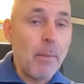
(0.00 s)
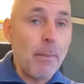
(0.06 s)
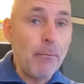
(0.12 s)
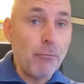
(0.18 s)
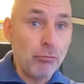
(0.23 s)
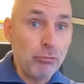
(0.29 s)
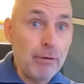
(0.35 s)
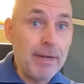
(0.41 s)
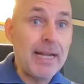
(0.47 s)

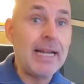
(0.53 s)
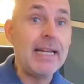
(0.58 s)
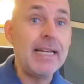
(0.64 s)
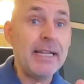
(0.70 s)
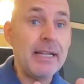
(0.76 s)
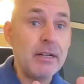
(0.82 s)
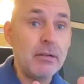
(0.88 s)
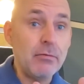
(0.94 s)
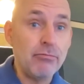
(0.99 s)

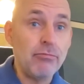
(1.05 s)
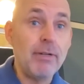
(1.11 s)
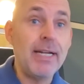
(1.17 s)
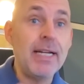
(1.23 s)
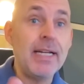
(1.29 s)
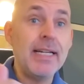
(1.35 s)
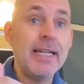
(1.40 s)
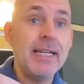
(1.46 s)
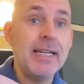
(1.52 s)
really,
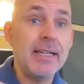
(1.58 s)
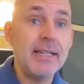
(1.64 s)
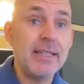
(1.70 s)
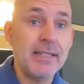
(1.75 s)
really